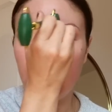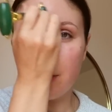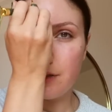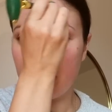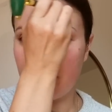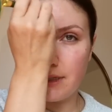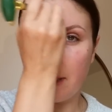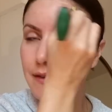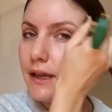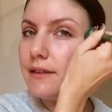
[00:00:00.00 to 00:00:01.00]
just to
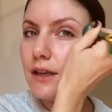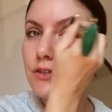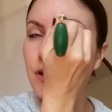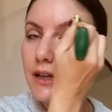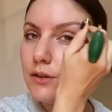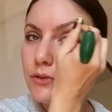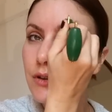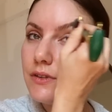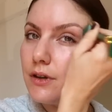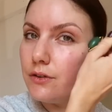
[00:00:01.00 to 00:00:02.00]
release that tension. And
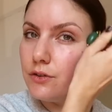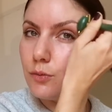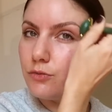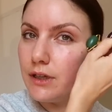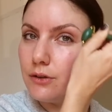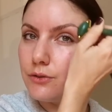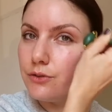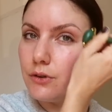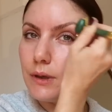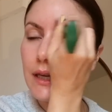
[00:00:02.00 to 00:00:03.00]
also it's going to stop wrinkles
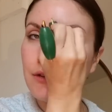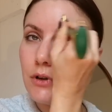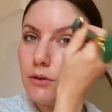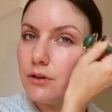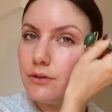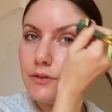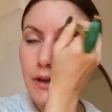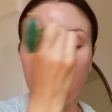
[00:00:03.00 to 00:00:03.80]
doing rollers,